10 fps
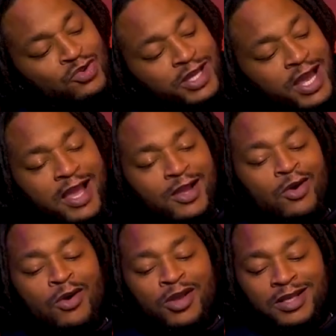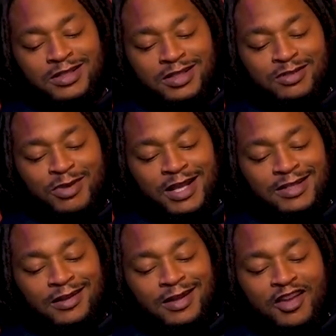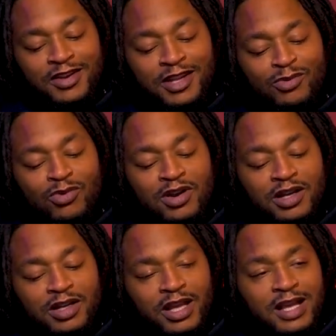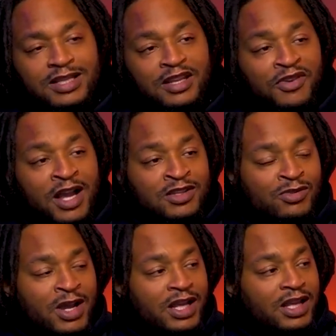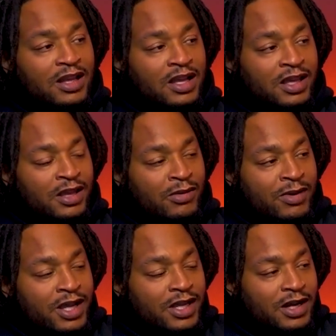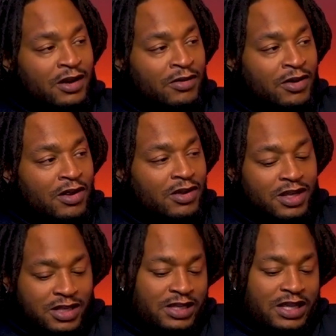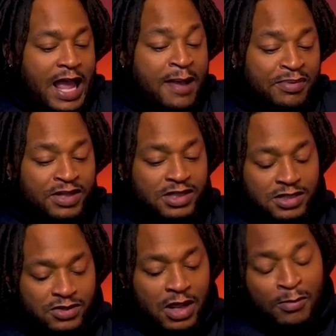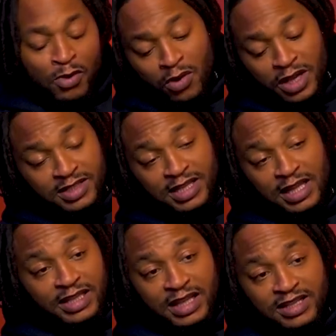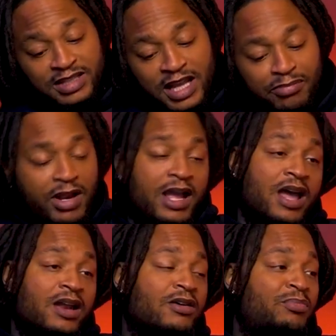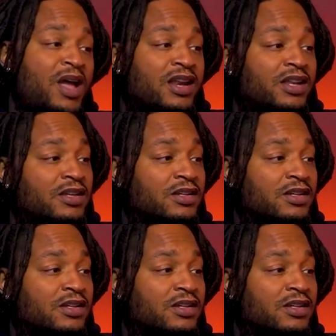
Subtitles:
can't go against this man. He's 11-1. Yes, he finds a way to get lucky and win. I don't know. It happens. So I'm going until it doesn't happen. I gotta go Patty.